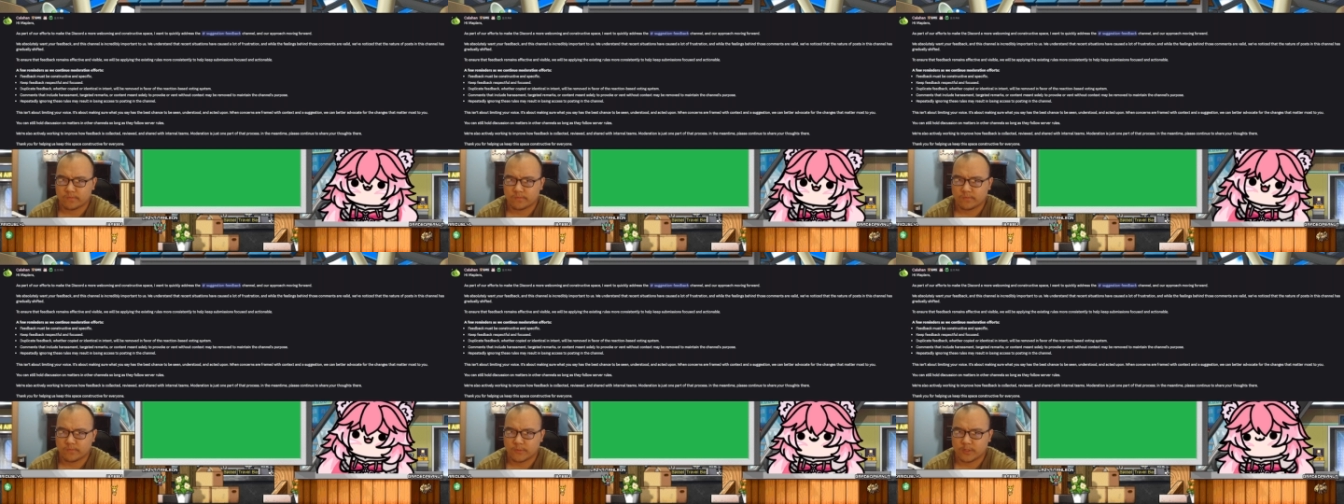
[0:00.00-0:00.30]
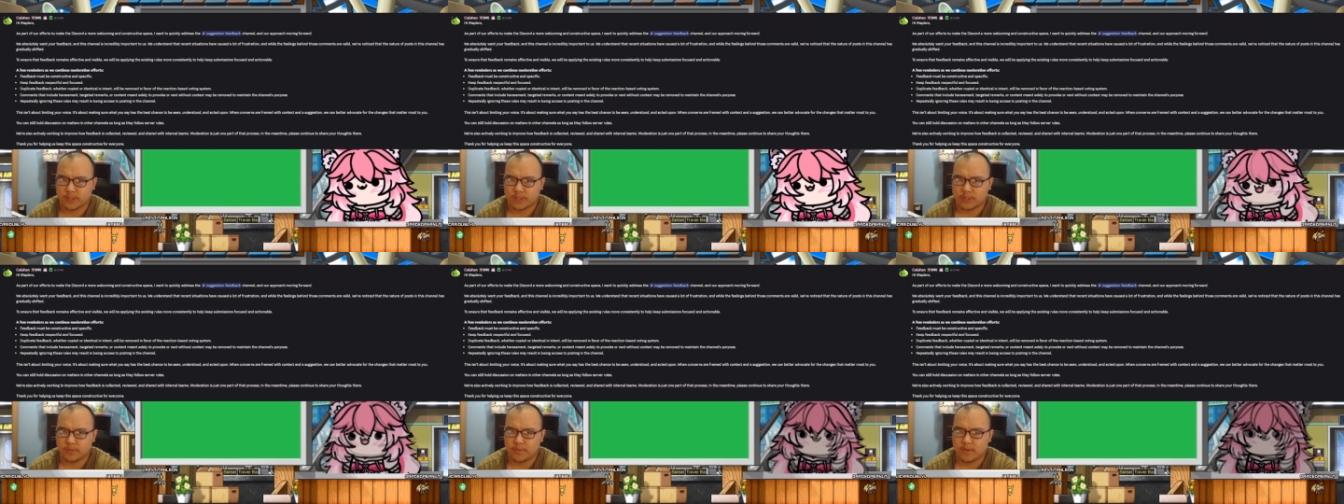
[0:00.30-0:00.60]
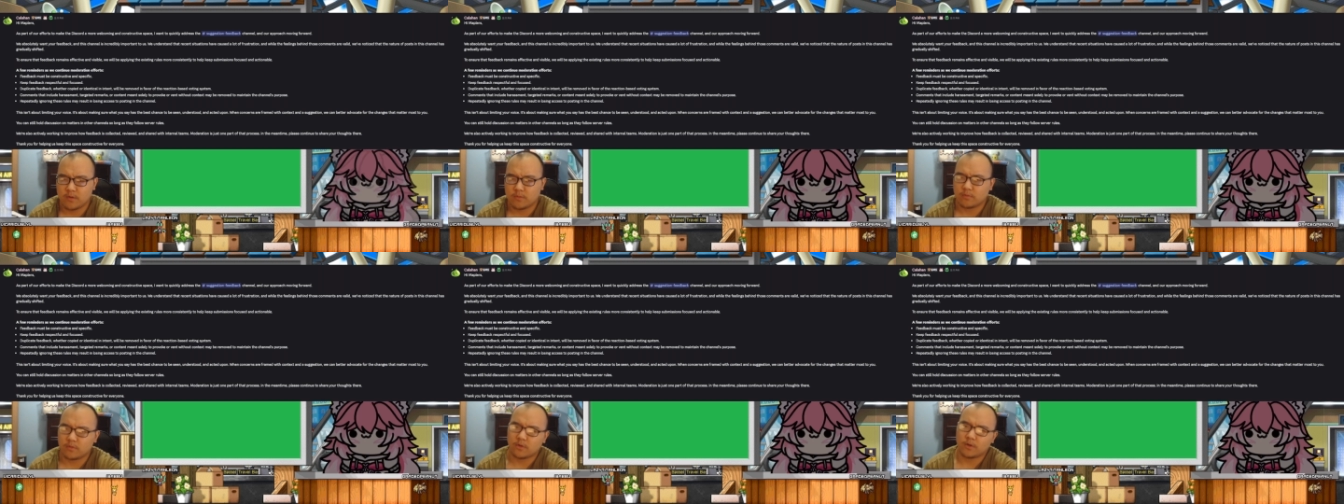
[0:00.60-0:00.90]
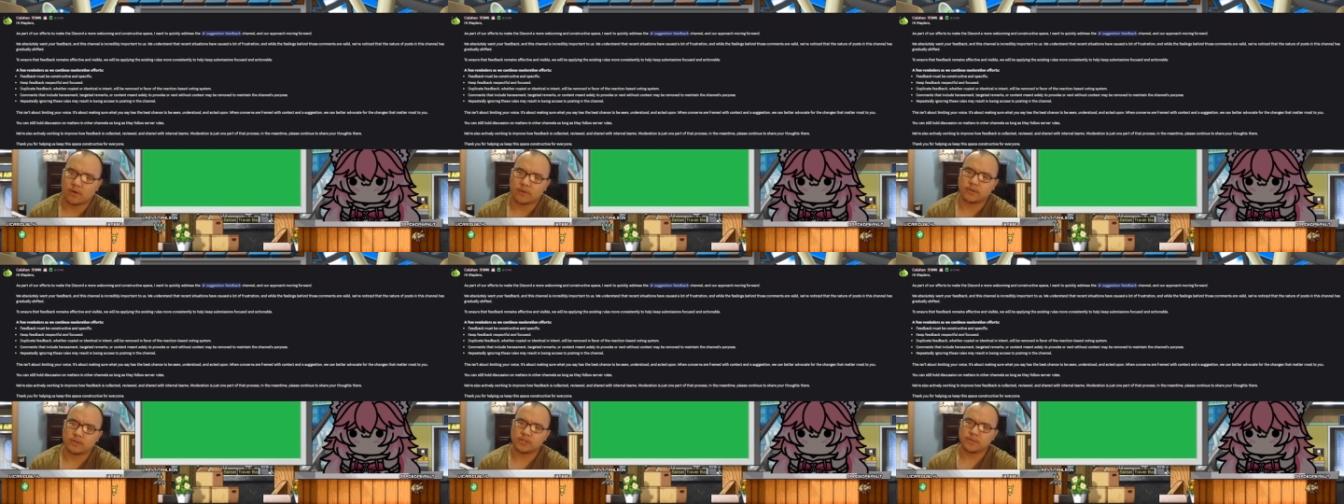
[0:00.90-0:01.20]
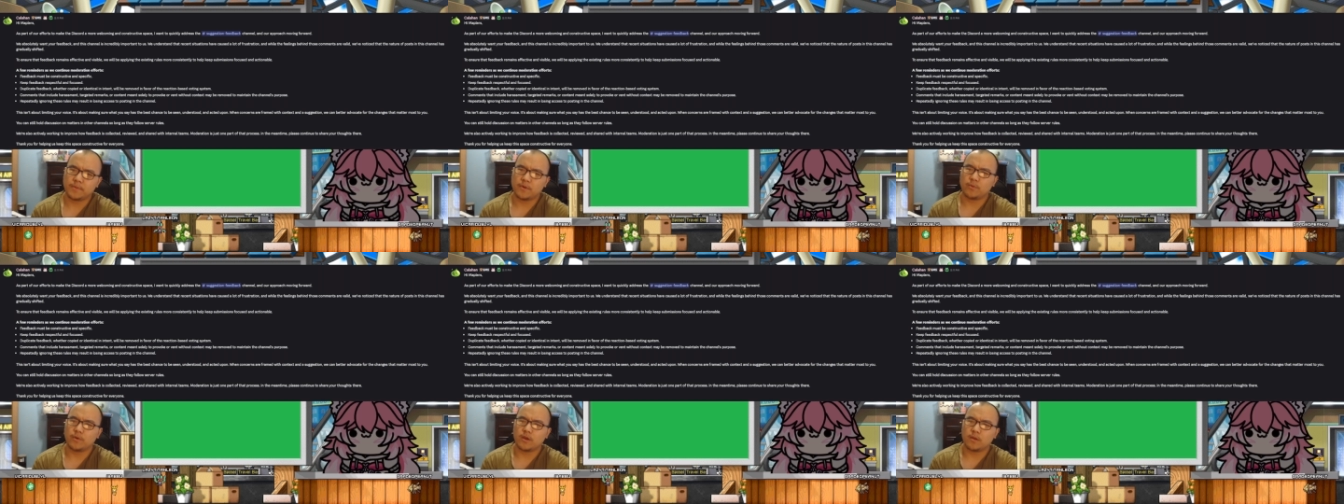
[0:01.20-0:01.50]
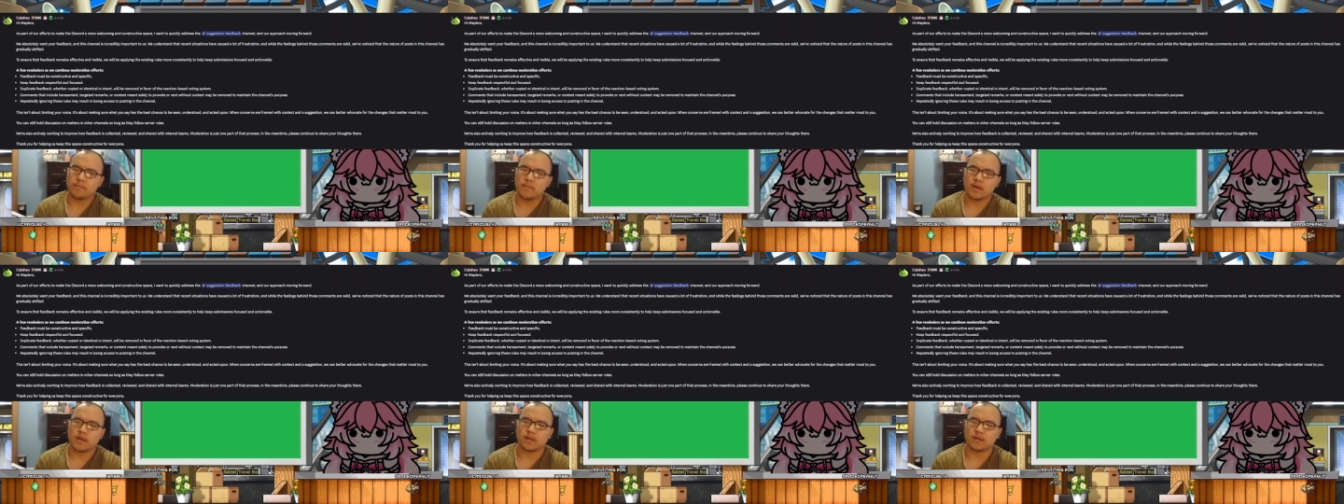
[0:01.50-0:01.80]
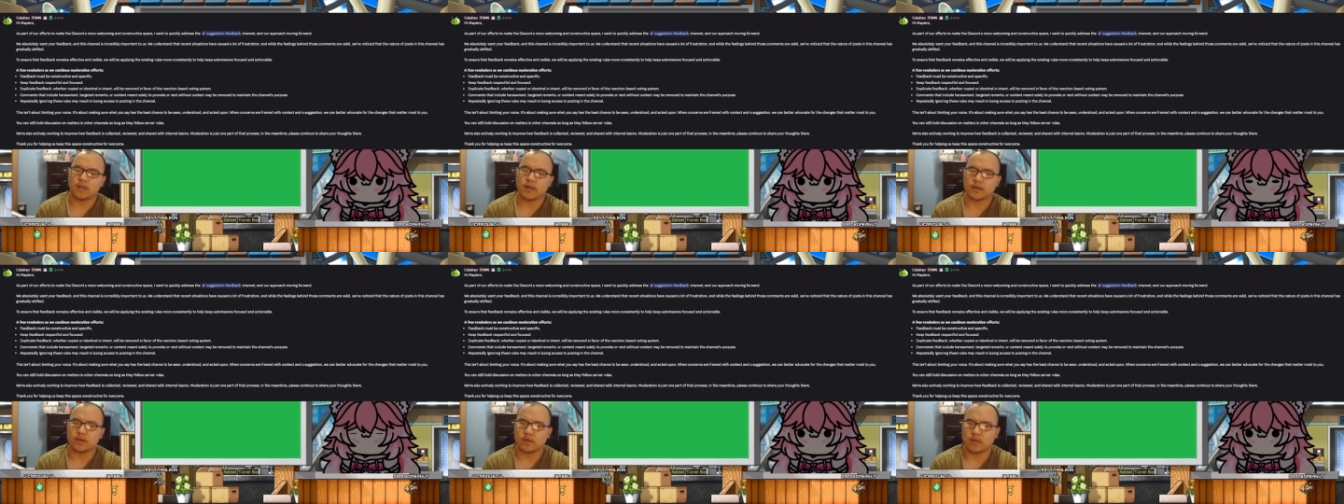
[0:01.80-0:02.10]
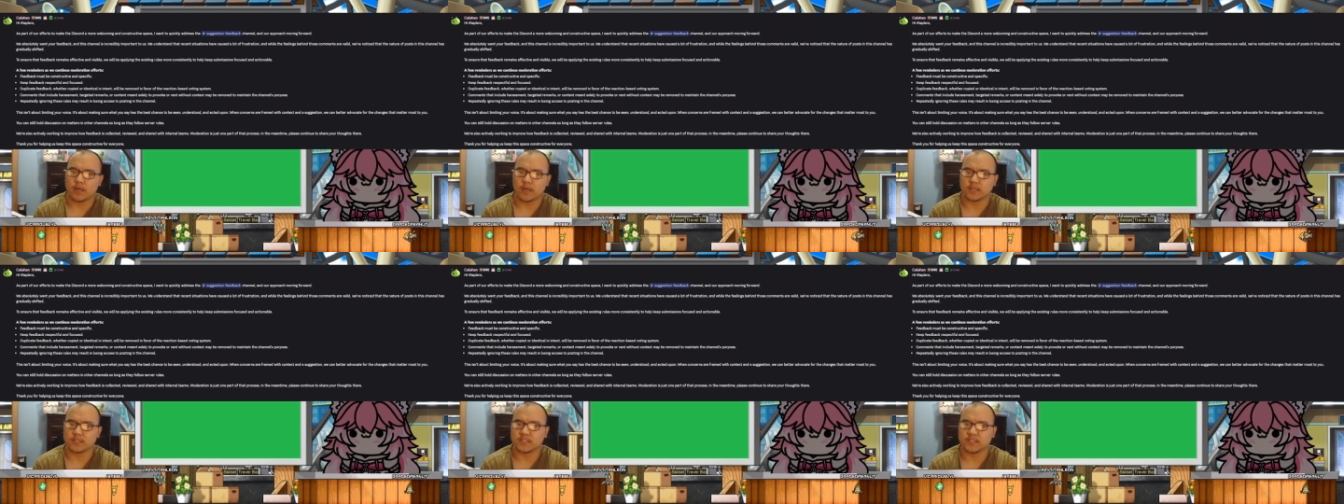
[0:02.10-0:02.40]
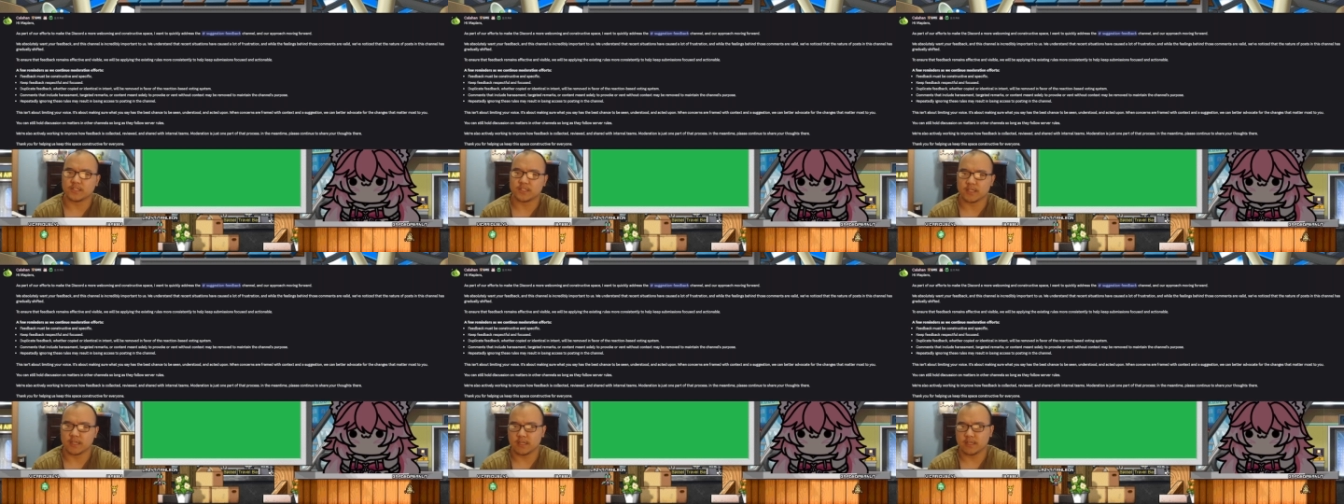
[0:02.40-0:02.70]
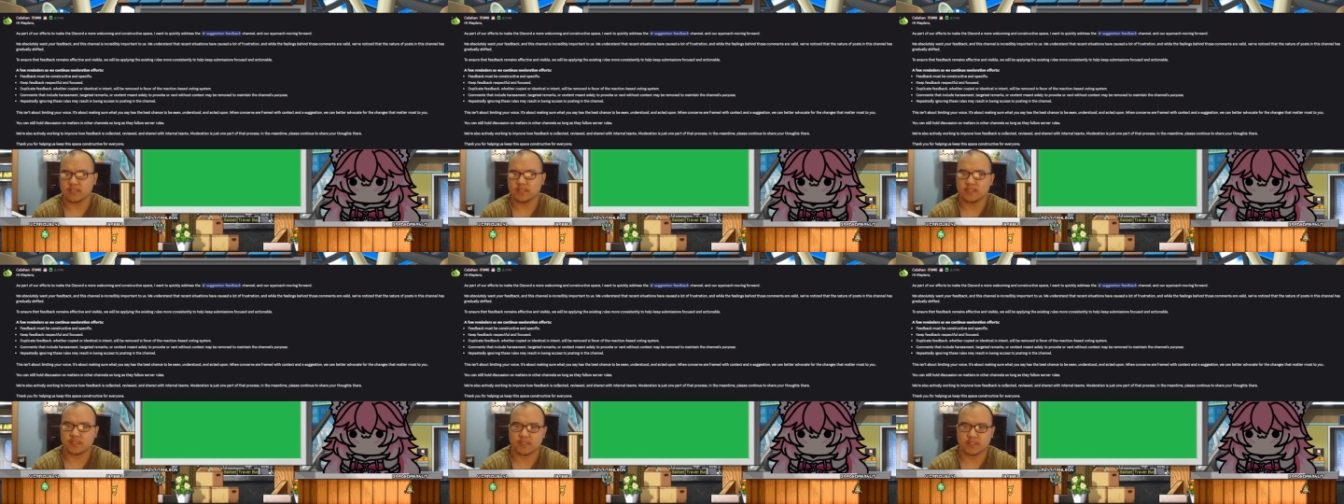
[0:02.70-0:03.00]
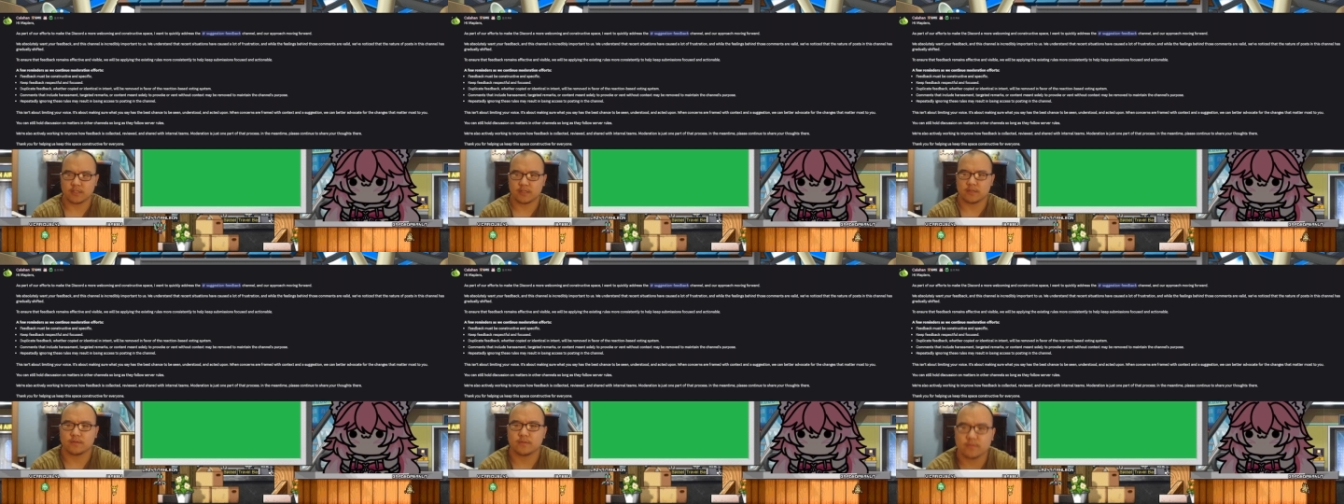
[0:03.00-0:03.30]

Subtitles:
There should be no. There should be a way to make it like exist.